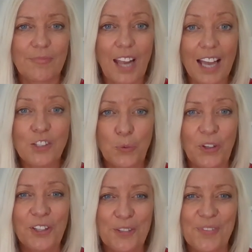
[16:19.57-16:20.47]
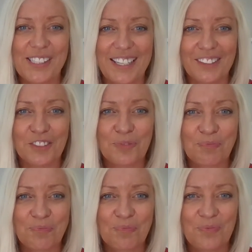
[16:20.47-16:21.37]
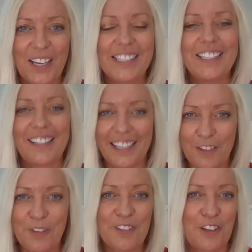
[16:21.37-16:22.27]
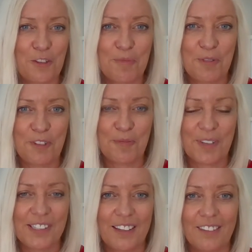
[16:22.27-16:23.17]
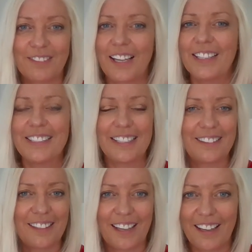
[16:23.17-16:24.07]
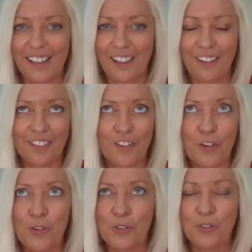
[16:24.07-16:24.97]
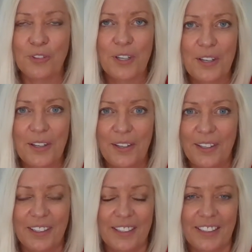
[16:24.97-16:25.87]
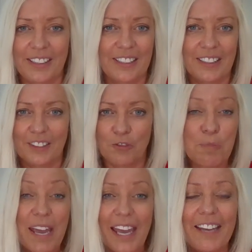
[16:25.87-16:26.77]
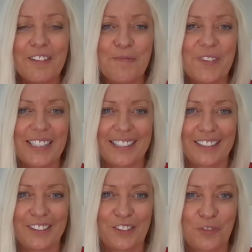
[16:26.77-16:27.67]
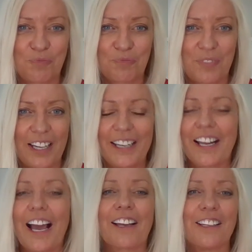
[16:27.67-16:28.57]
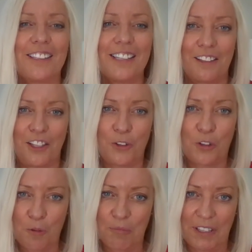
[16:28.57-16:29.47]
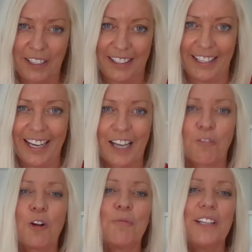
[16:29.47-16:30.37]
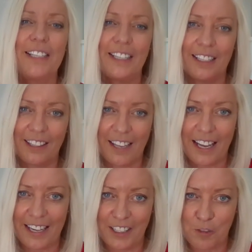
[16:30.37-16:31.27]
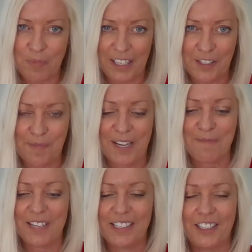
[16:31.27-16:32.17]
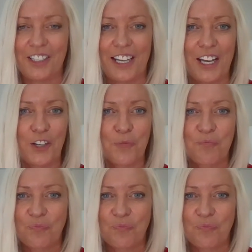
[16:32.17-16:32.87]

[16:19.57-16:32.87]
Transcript: had to work on myself. I did the hypnotherapy with myself. I did the kind of whole repairing myself. And I can tell you completely, I'm completely aligned back to my message now.